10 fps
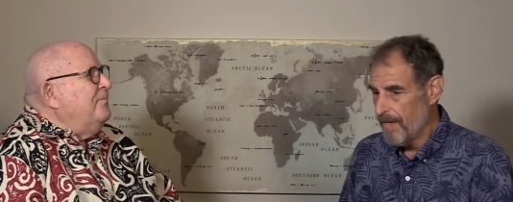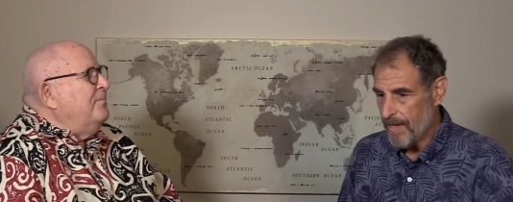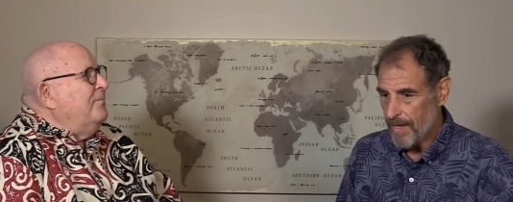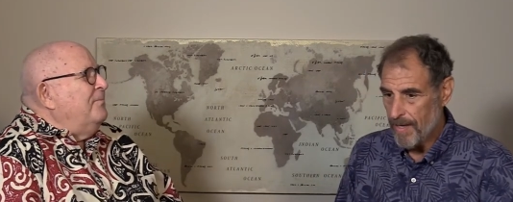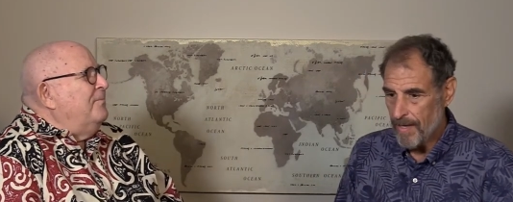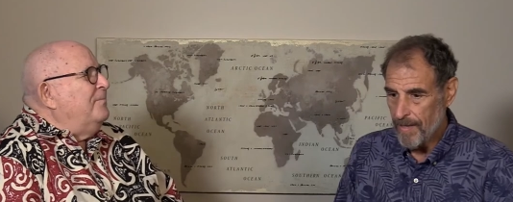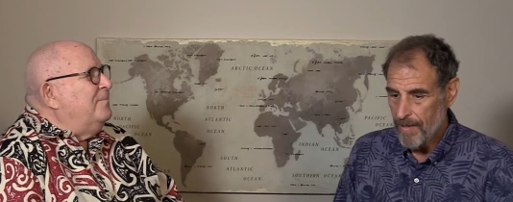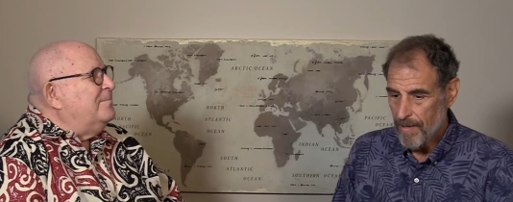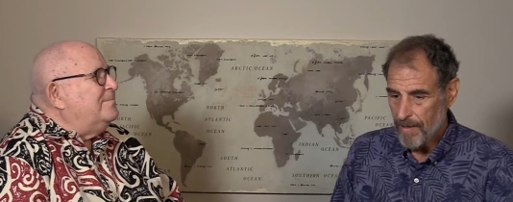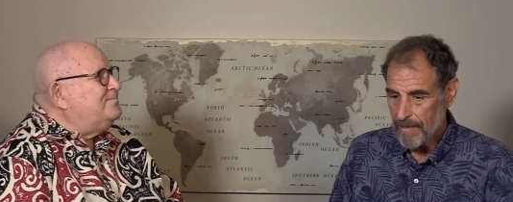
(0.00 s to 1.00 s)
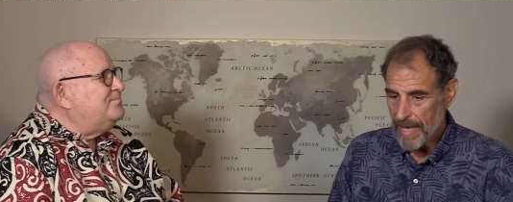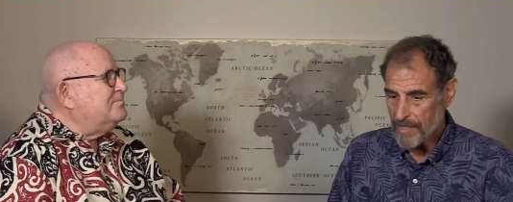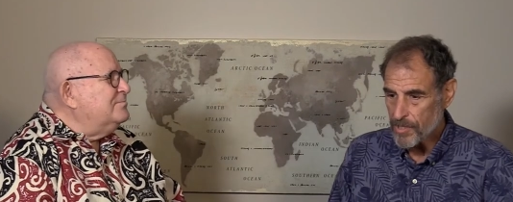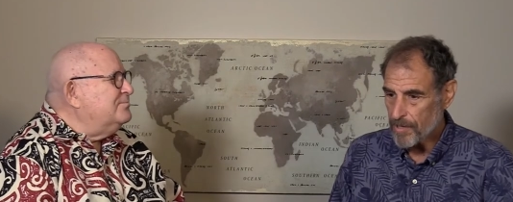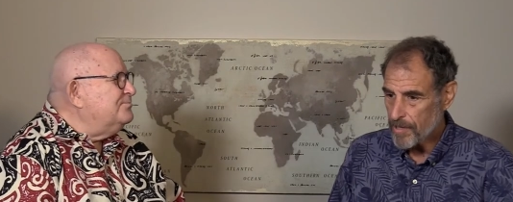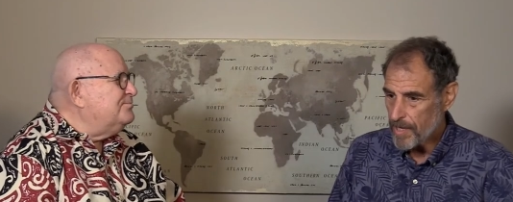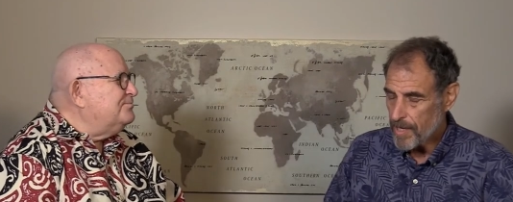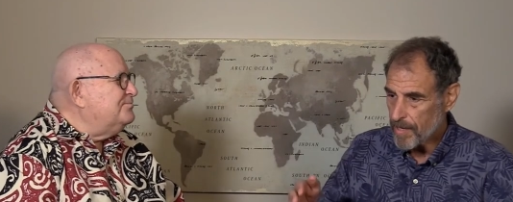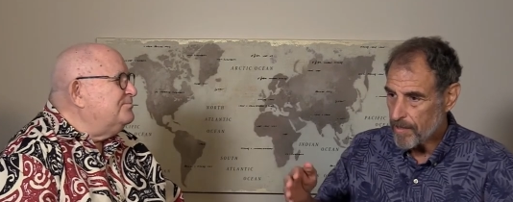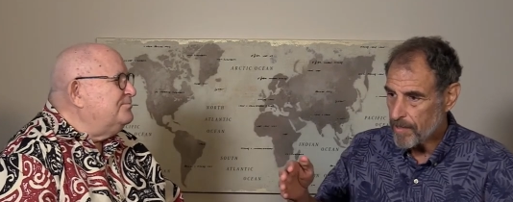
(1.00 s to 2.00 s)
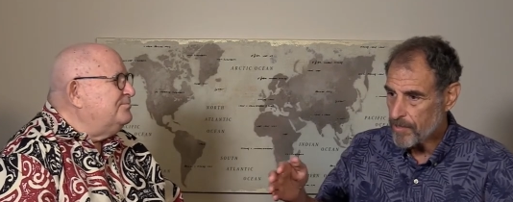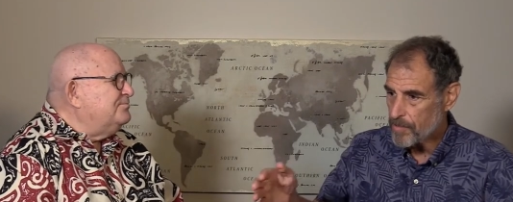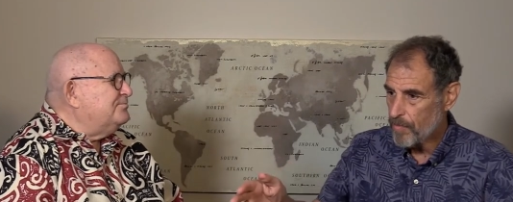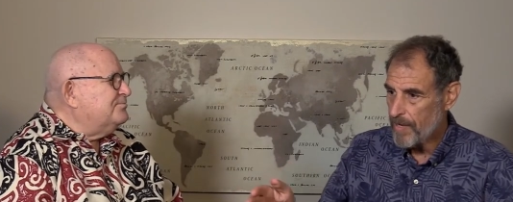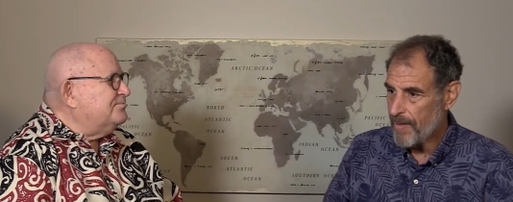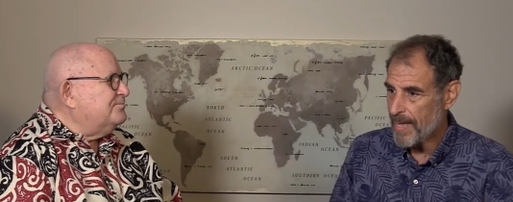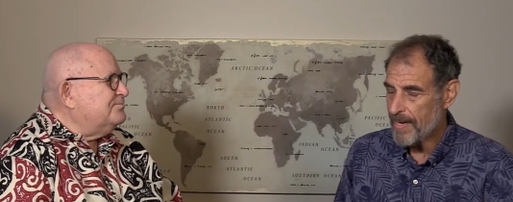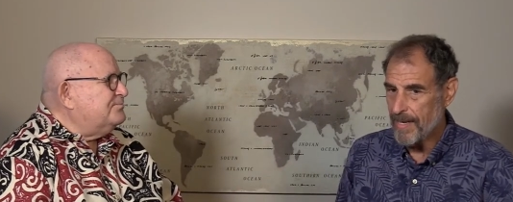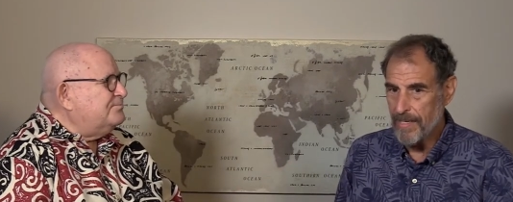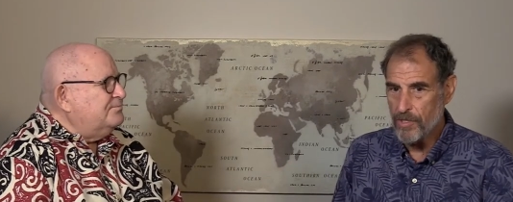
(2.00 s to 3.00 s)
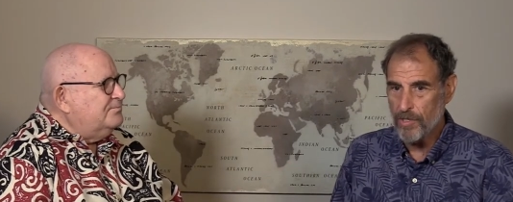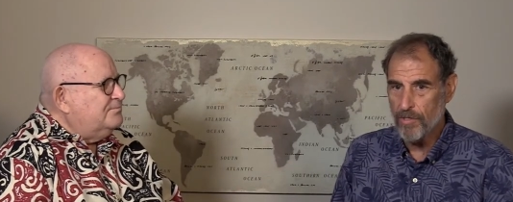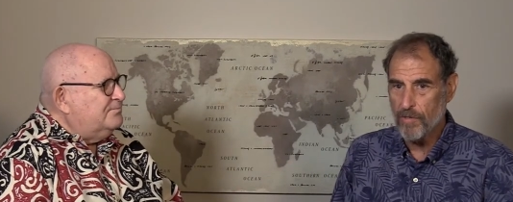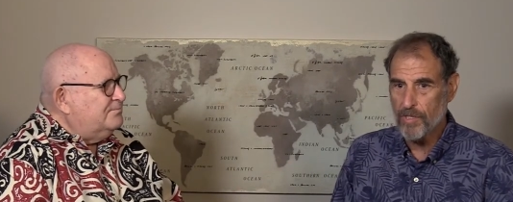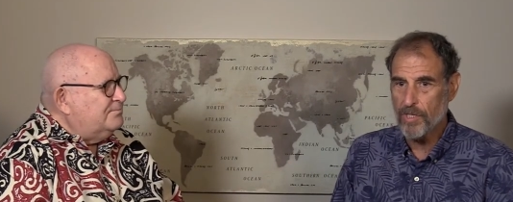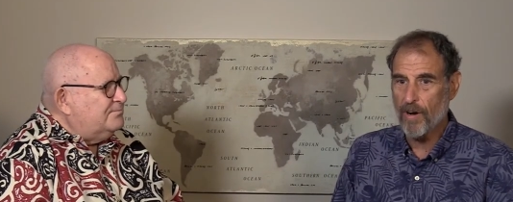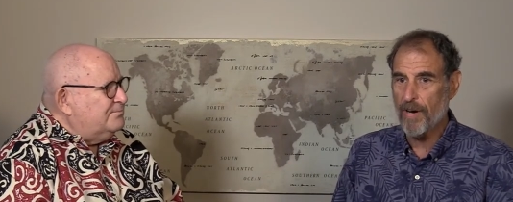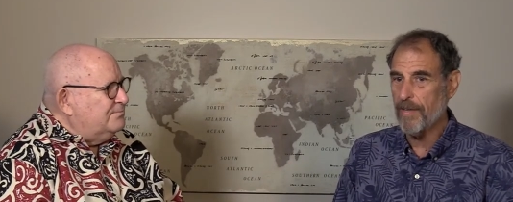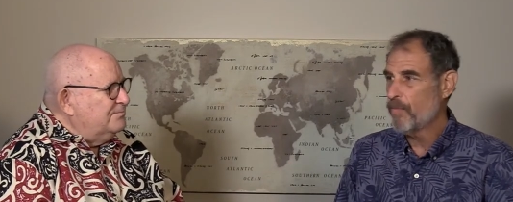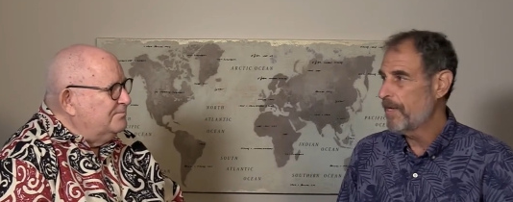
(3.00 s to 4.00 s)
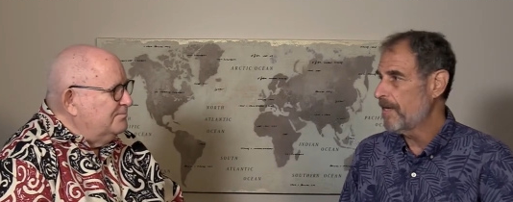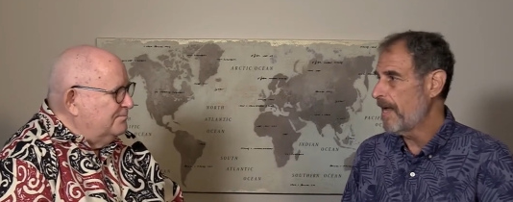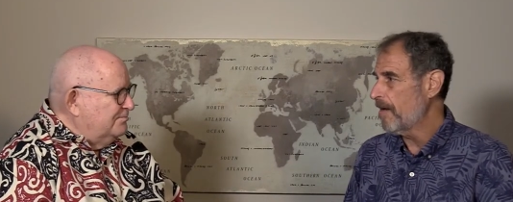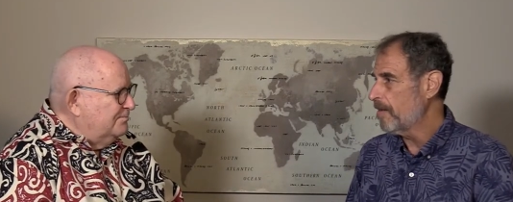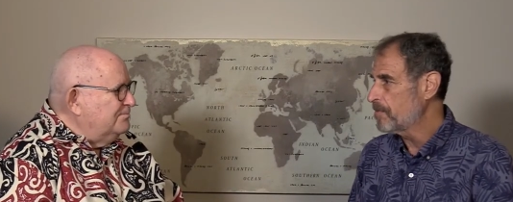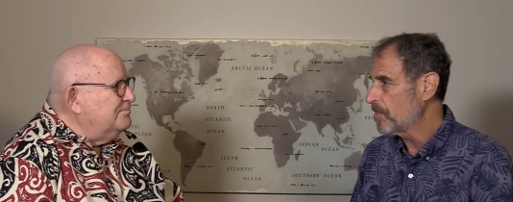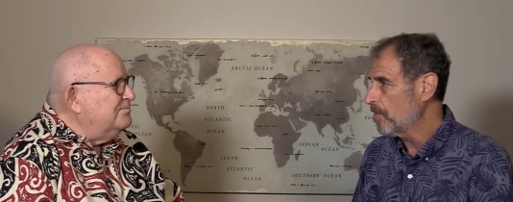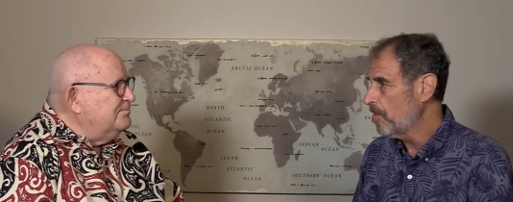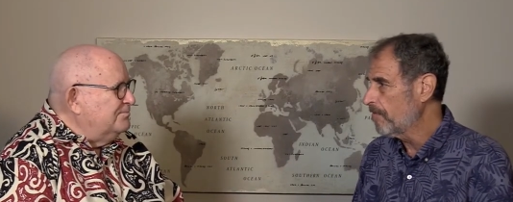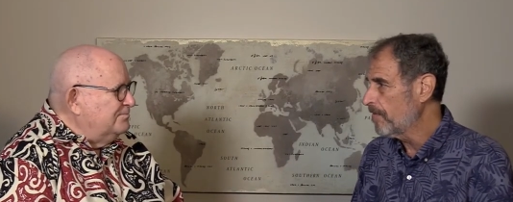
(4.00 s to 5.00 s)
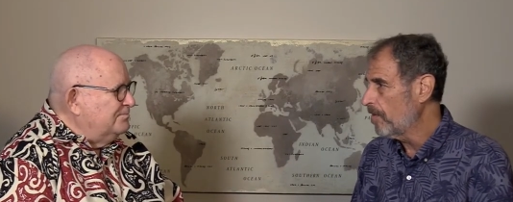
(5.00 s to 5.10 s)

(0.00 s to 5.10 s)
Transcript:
Speaker 1: The last 30 years, we've had issues. It started when the Arabs took over the